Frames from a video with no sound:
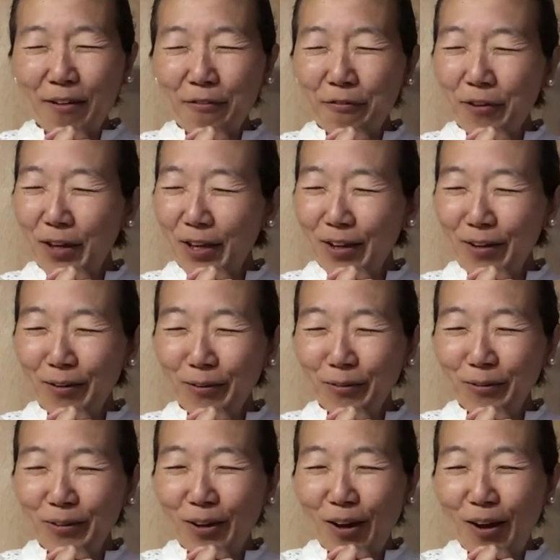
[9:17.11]

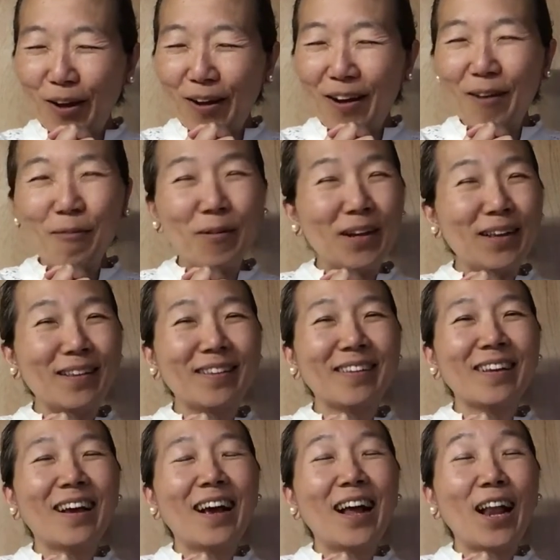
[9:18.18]
filled with
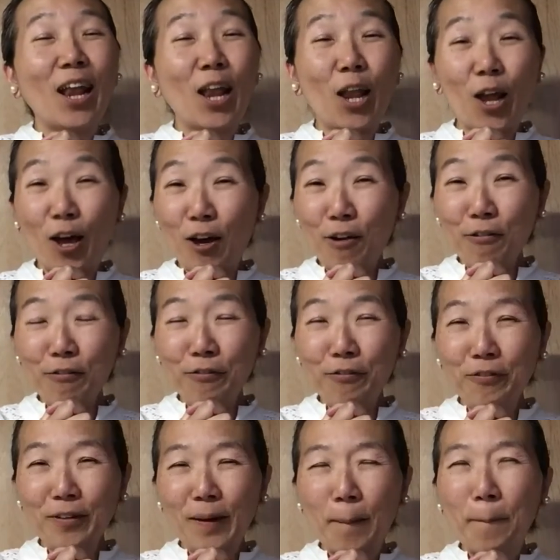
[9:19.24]
love,